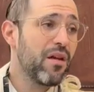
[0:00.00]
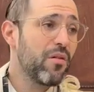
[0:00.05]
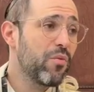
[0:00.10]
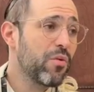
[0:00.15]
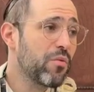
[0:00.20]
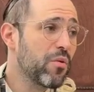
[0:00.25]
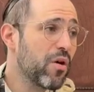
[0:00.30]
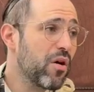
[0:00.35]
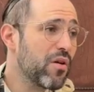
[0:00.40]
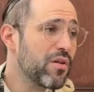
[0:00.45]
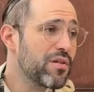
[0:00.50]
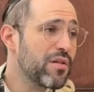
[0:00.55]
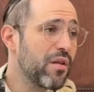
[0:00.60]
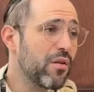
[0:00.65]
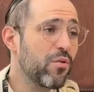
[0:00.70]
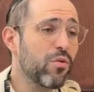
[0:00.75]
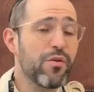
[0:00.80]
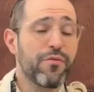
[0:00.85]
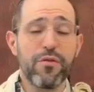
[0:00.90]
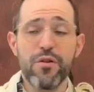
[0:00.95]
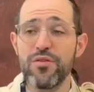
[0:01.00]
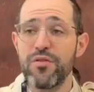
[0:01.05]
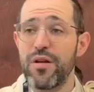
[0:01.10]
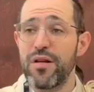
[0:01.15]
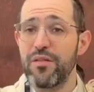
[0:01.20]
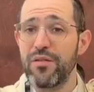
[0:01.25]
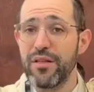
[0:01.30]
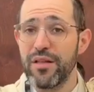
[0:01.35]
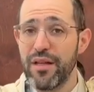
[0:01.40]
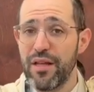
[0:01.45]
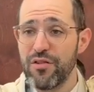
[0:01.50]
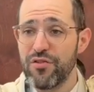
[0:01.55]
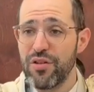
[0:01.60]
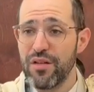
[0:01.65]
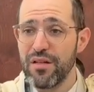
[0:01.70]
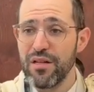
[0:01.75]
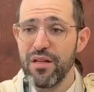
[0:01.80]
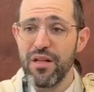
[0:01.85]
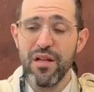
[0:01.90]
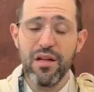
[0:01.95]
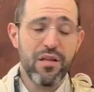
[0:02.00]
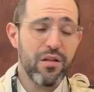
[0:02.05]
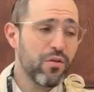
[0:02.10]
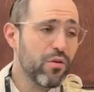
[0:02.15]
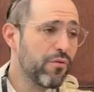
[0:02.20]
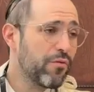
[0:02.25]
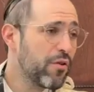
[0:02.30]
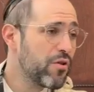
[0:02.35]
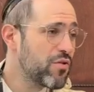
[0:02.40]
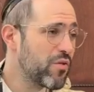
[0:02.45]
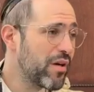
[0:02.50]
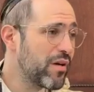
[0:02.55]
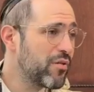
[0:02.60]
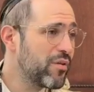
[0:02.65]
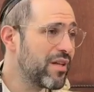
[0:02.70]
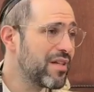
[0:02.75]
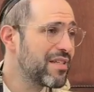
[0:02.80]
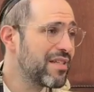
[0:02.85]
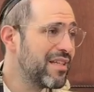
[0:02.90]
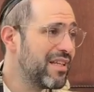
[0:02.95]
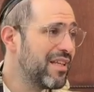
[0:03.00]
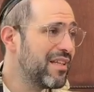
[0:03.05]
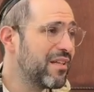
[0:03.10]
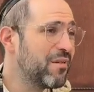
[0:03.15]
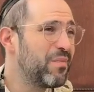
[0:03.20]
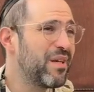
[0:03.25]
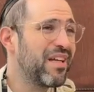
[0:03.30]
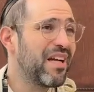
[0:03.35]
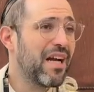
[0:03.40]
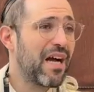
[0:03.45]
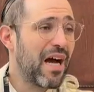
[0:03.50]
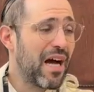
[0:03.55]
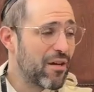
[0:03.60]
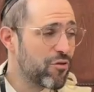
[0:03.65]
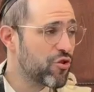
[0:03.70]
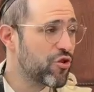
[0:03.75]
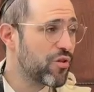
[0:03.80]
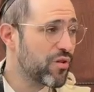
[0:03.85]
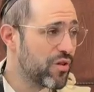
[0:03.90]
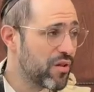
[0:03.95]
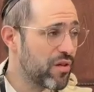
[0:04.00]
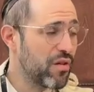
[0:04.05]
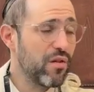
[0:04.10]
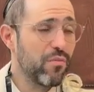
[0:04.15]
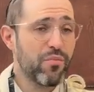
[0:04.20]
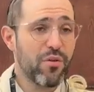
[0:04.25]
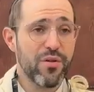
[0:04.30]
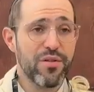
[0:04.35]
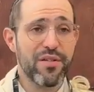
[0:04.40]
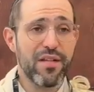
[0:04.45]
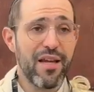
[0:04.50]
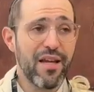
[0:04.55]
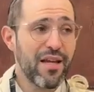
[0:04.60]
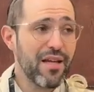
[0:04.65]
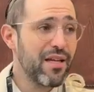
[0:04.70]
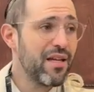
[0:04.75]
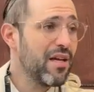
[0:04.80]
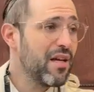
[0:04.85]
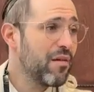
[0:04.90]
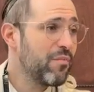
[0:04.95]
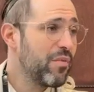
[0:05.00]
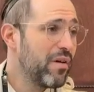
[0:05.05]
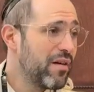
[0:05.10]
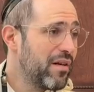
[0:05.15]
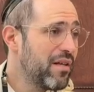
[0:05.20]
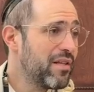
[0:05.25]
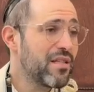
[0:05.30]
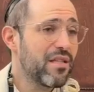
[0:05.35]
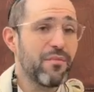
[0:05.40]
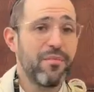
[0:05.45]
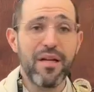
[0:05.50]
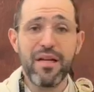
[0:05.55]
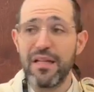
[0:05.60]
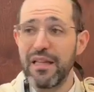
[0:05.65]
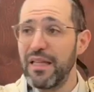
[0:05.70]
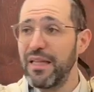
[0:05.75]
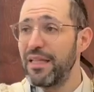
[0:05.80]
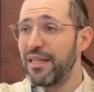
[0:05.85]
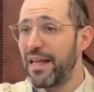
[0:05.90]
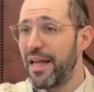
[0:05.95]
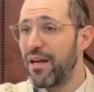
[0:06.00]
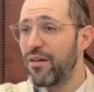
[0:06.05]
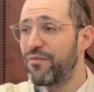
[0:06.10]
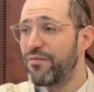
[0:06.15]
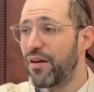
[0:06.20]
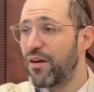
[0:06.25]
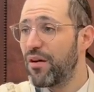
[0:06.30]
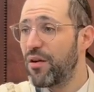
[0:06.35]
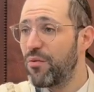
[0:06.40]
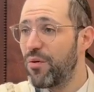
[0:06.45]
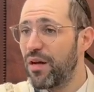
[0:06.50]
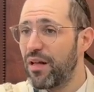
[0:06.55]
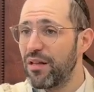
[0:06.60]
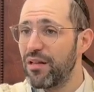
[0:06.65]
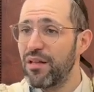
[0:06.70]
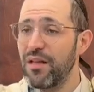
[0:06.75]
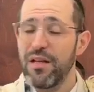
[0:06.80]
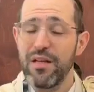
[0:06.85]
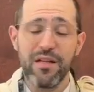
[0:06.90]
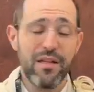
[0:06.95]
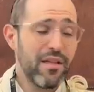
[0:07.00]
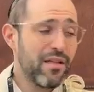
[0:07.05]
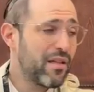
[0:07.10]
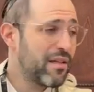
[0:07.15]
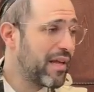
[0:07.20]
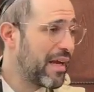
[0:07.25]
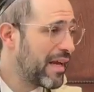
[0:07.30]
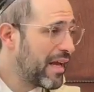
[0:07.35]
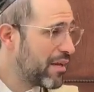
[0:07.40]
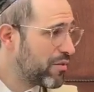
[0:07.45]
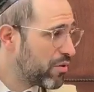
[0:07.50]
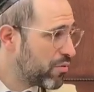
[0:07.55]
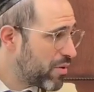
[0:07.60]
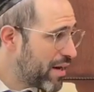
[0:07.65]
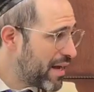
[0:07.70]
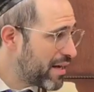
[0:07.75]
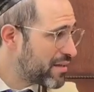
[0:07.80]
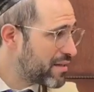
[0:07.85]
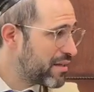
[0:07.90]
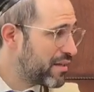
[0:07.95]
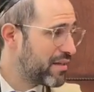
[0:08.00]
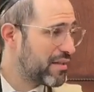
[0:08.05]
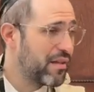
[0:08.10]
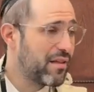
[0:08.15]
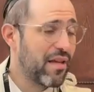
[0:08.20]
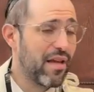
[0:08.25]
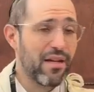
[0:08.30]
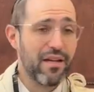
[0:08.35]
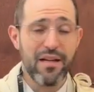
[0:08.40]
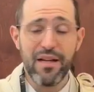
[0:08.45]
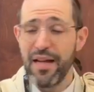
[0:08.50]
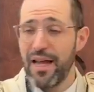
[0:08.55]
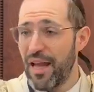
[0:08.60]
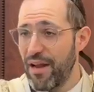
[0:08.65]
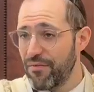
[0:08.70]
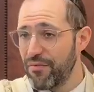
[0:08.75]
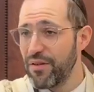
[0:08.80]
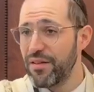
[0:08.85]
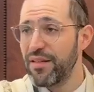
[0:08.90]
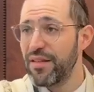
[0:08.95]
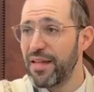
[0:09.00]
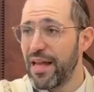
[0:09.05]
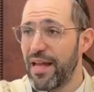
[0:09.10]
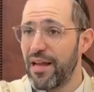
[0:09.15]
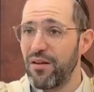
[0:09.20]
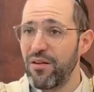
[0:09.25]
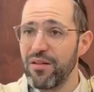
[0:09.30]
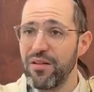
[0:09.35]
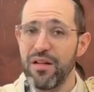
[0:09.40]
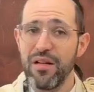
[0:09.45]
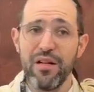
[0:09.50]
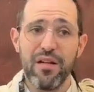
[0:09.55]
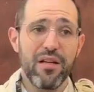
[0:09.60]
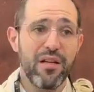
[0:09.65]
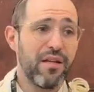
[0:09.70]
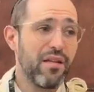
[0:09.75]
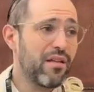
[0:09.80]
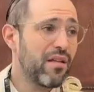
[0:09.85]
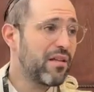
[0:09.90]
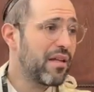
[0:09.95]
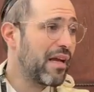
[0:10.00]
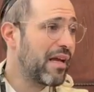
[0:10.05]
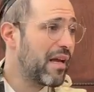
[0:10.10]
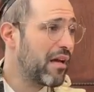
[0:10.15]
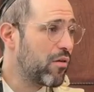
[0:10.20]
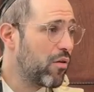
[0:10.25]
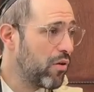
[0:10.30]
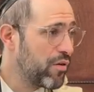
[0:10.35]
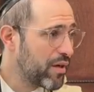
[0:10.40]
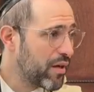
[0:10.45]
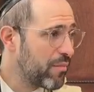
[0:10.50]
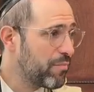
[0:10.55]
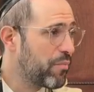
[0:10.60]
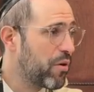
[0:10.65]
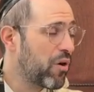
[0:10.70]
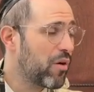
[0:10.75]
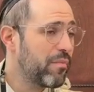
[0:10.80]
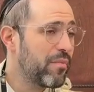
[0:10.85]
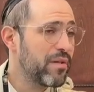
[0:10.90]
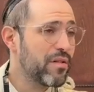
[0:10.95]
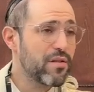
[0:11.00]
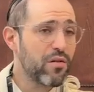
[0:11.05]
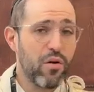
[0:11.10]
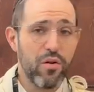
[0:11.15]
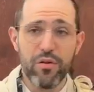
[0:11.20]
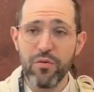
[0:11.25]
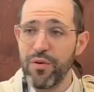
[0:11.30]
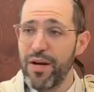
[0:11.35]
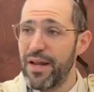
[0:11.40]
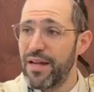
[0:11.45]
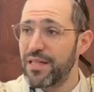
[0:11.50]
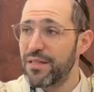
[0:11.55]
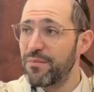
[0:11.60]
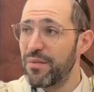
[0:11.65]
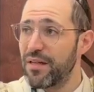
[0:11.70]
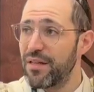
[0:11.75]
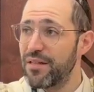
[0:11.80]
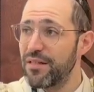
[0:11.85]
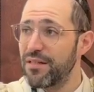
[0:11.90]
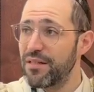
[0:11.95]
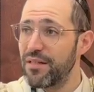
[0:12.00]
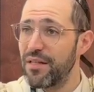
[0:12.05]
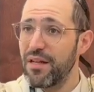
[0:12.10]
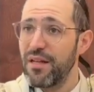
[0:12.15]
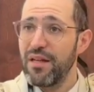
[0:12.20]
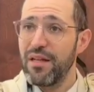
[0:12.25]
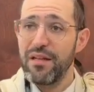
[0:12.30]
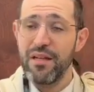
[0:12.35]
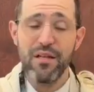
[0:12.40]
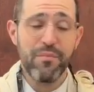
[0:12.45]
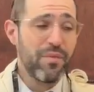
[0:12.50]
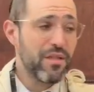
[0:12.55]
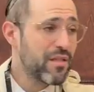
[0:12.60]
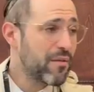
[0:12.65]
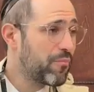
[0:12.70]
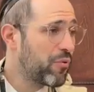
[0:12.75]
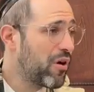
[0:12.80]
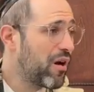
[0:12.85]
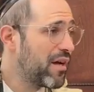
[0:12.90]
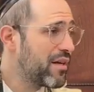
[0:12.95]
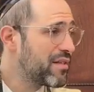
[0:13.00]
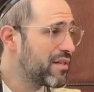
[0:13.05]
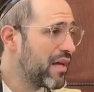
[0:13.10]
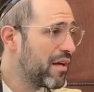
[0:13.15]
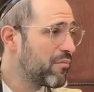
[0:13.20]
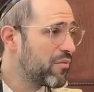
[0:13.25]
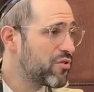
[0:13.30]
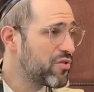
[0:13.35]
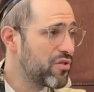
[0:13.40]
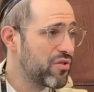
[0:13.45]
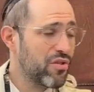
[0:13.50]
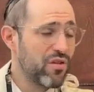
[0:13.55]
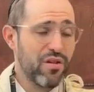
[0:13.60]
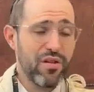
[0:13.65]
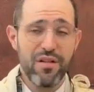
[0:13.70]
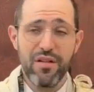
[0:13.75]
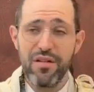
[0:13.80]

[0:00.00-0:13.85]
With regards to the refrigerator in the kitchen, the refrigerator doesn't need to be kashered per se, but it needs to be cleaned out very well. You need to take out the racks, you need to take everything out, you need to take out all the compartments, all the racks, because you'd be surprised how much